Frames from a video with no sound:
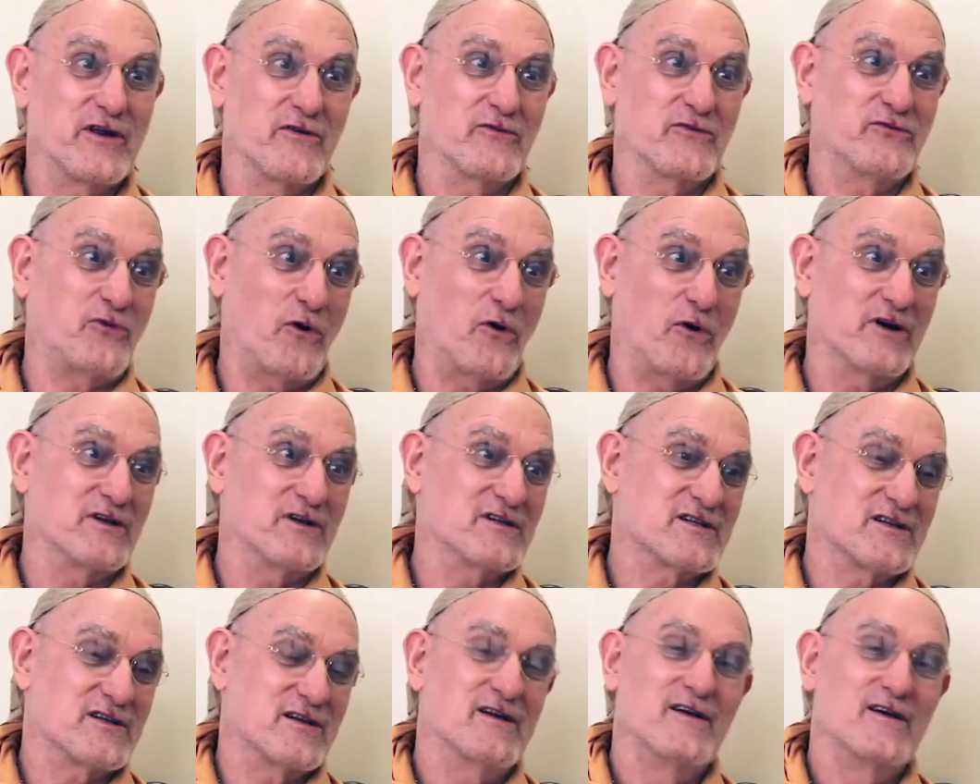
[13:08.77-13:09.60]

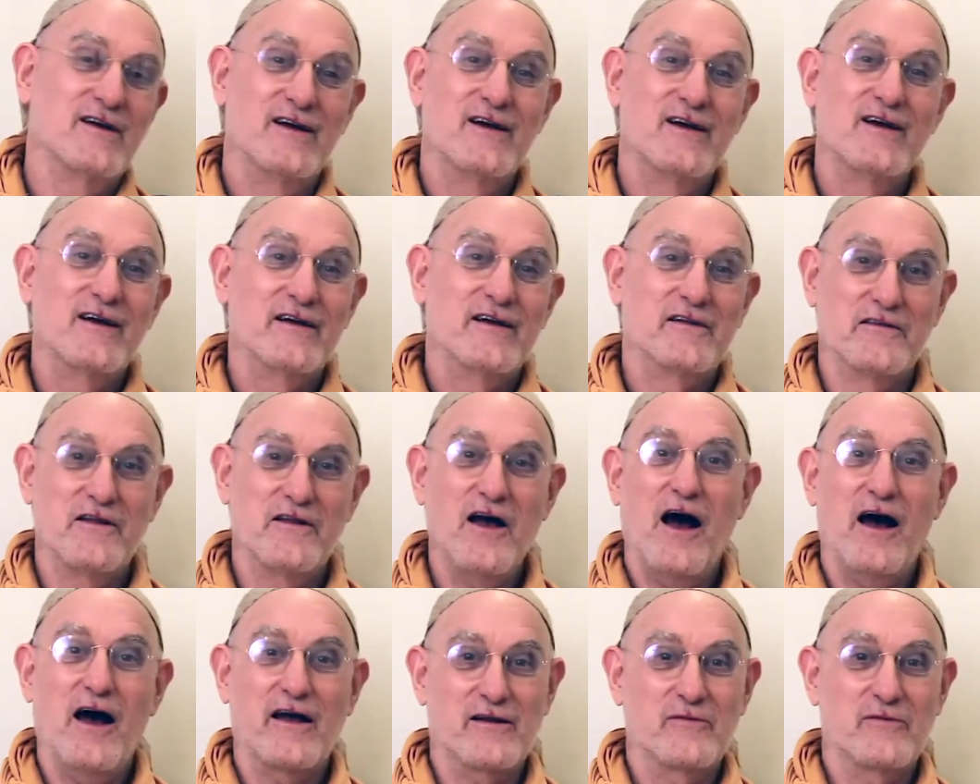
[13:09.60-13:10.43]
forest
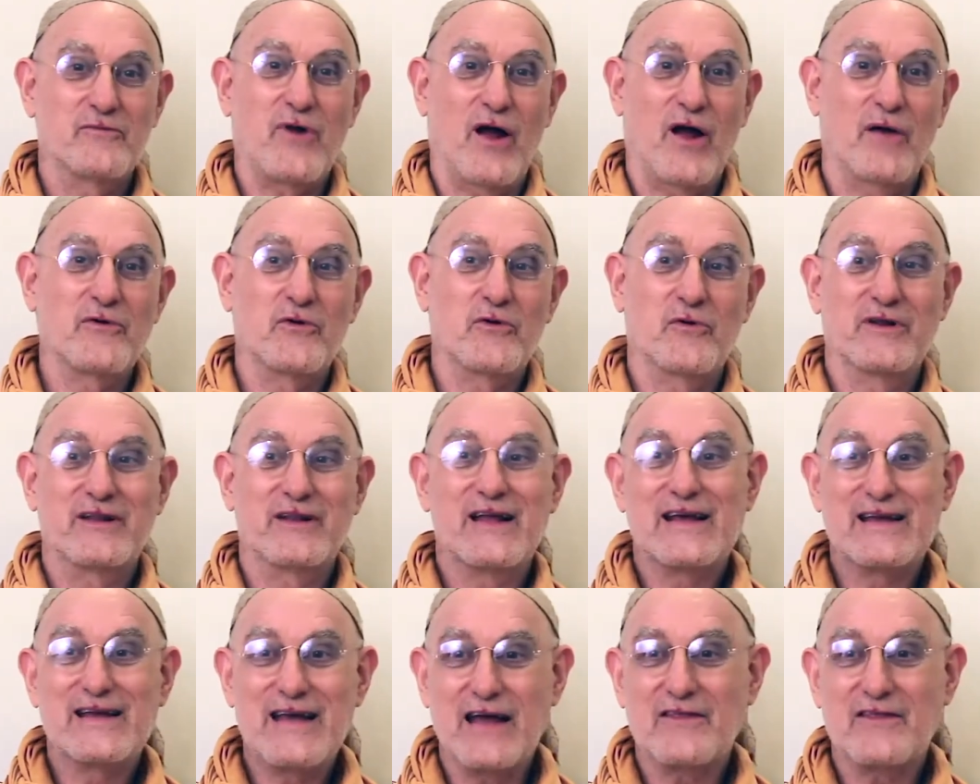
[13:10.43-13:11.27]
not, and probably when they
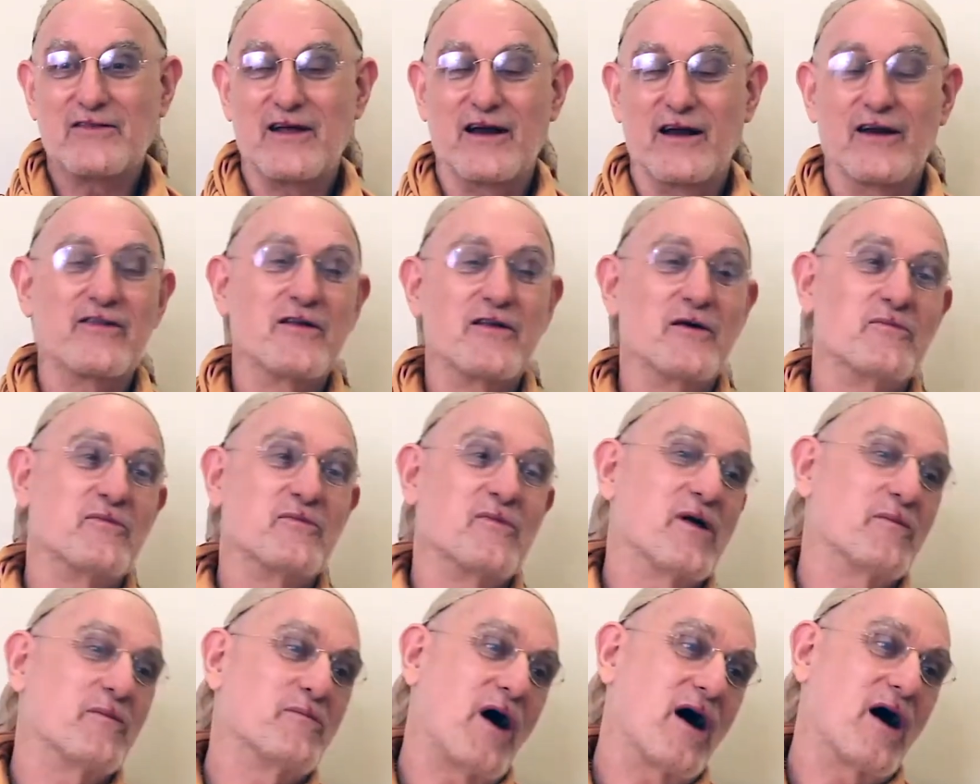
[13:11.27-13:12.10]
get there,
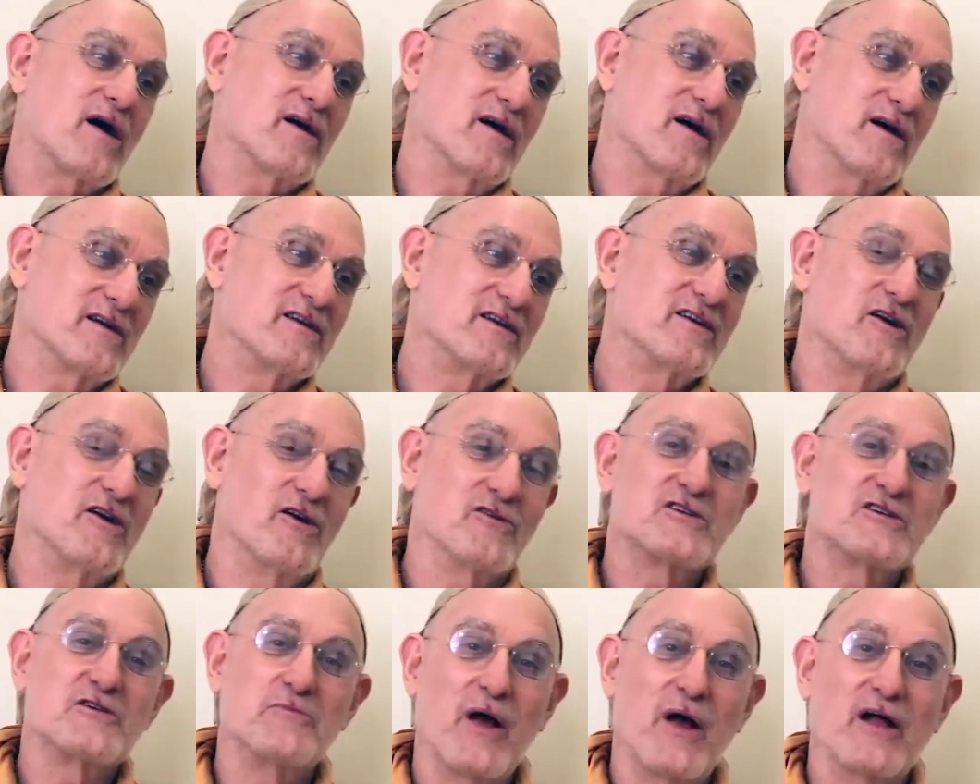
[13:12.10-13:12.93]
then Baka,
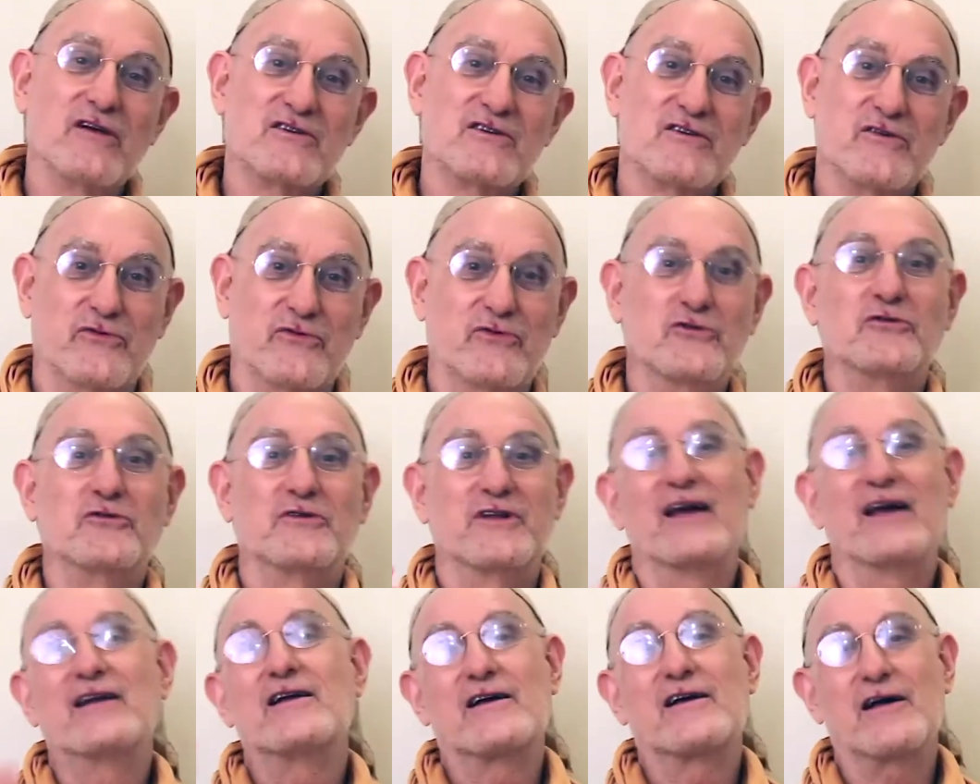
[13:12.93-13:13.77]
smells the food,
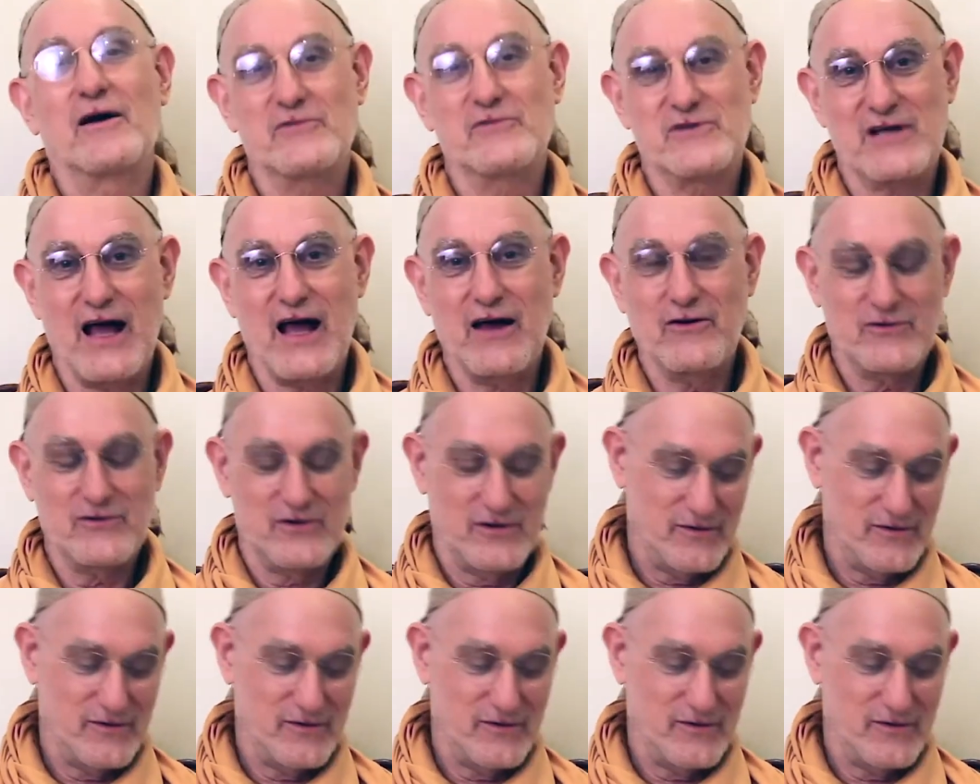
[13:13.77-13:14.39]
then he comes out.